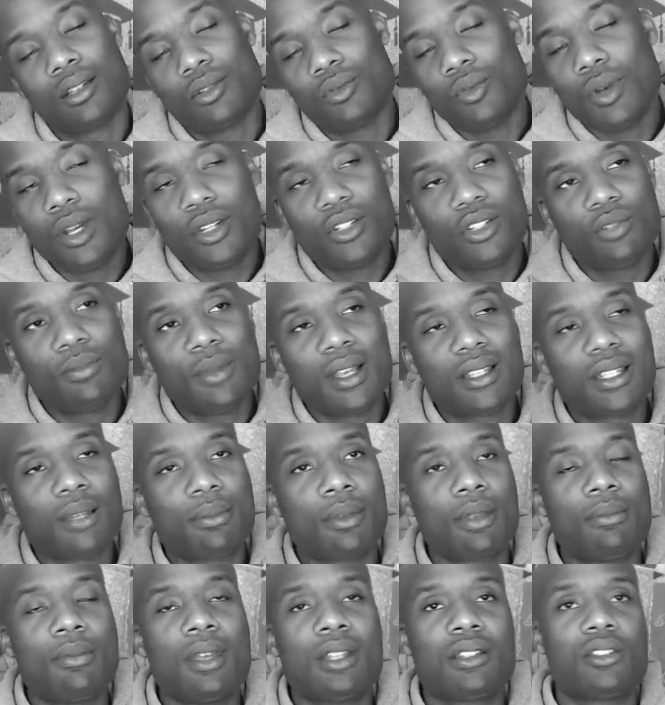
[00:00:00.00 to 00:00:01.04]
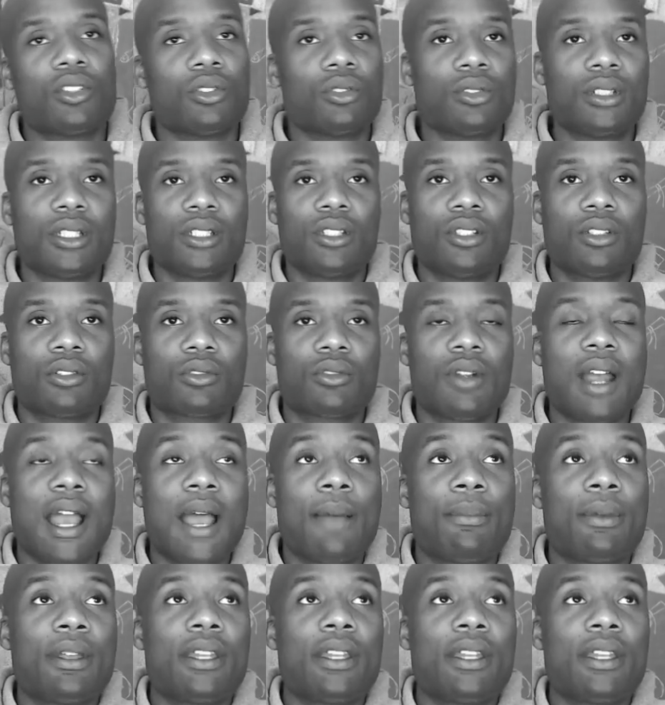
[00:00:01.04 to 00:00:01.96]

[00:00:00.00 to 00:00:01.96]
Once you mess up your mental, then you're a wrap